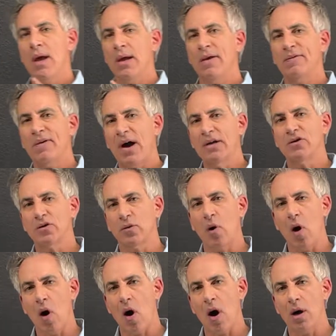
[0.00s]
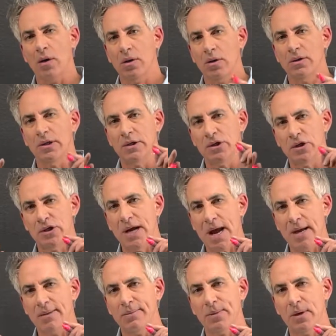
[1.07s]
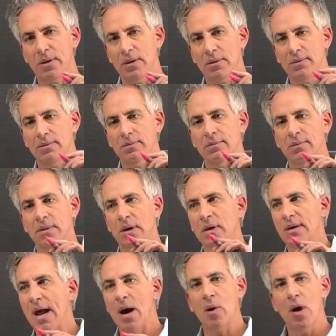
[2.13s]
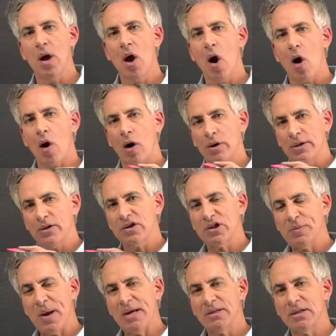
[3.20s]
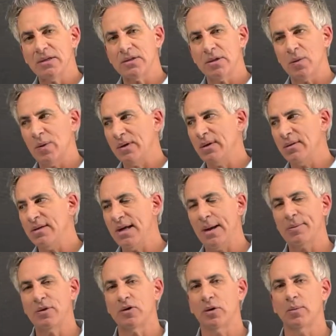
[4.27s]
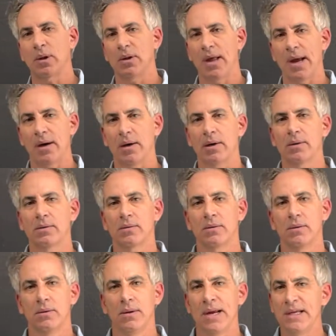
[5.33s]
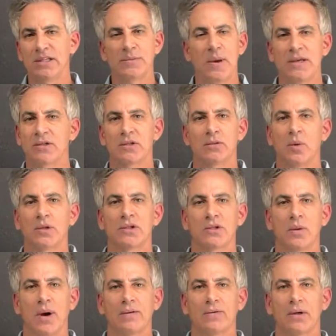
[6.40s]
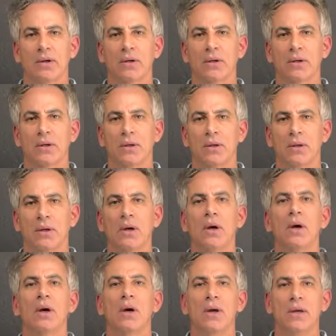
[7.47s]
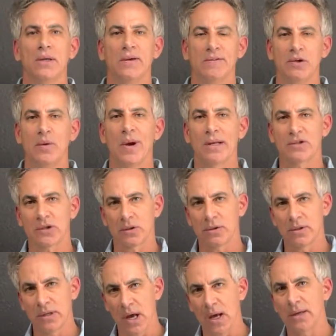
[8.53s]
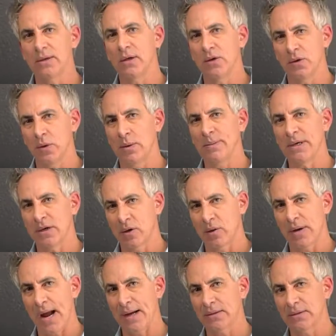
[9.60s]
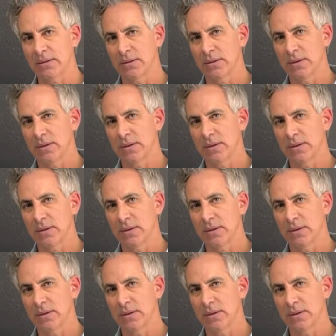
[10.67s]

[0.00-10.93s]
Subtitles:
If I draw this shape, now, are there spaces within the epidermal layer? Any spaces whatsoever? If you answered none, you would be correct.